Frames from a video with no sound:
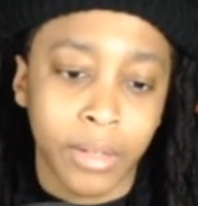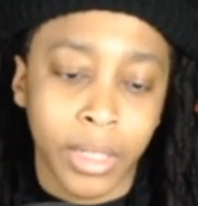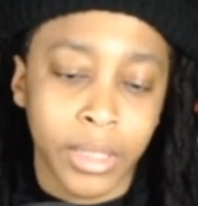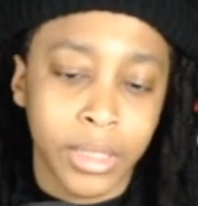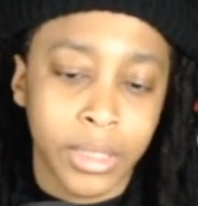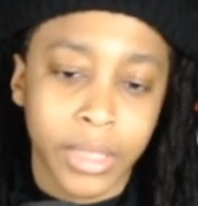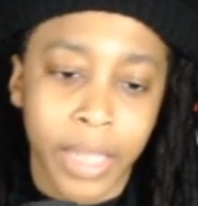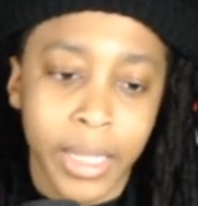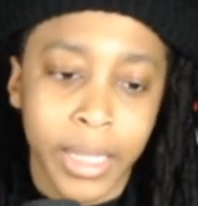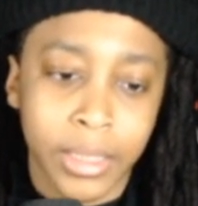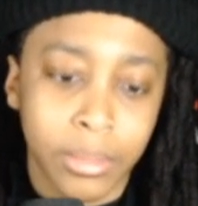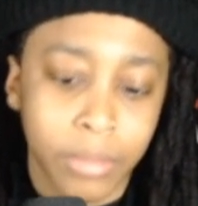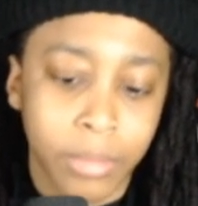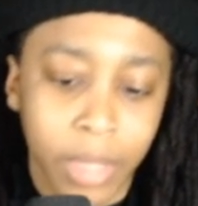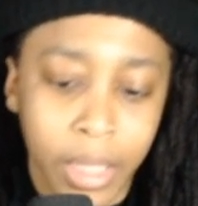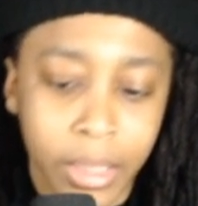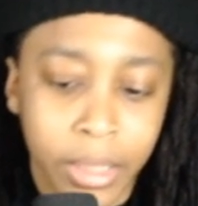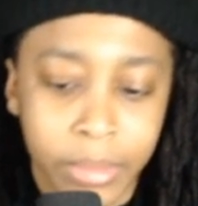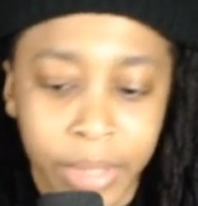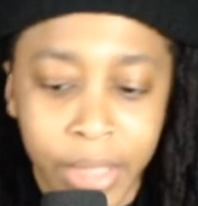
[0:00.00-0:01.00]
They just had some
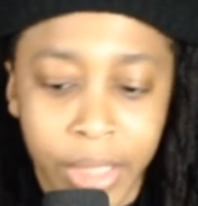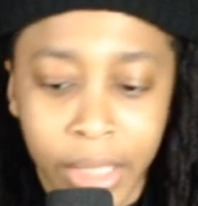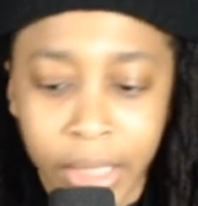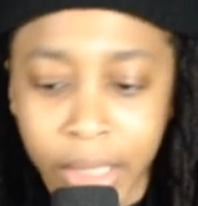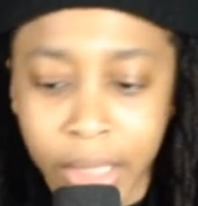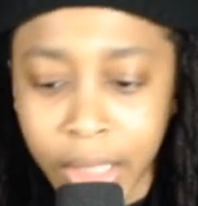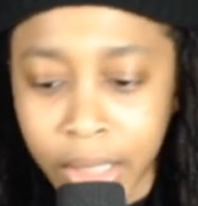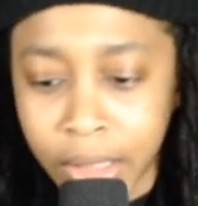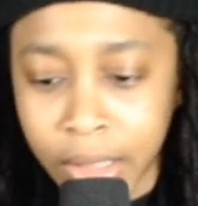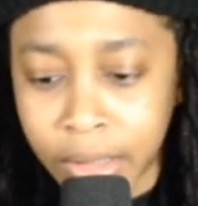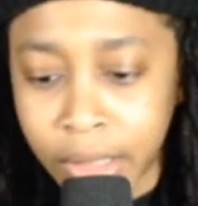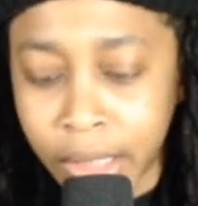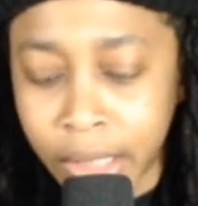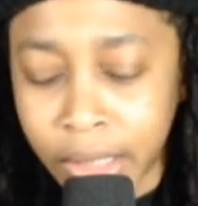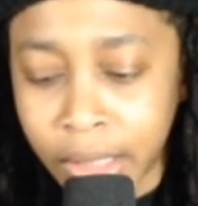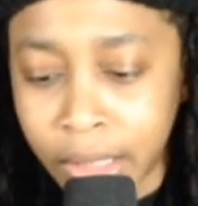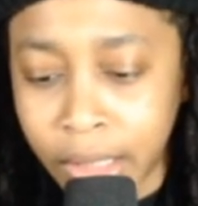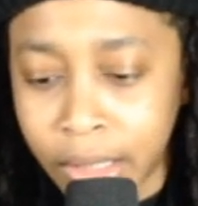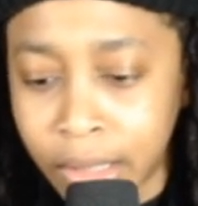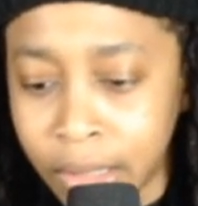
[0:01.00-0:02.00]
games that they didn't. They
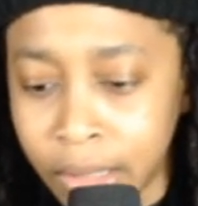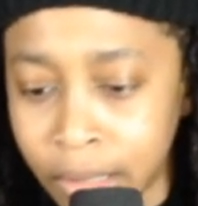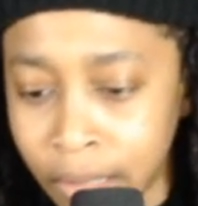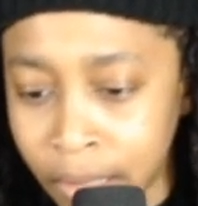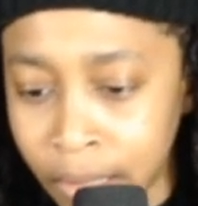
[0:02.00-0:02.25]
didn't.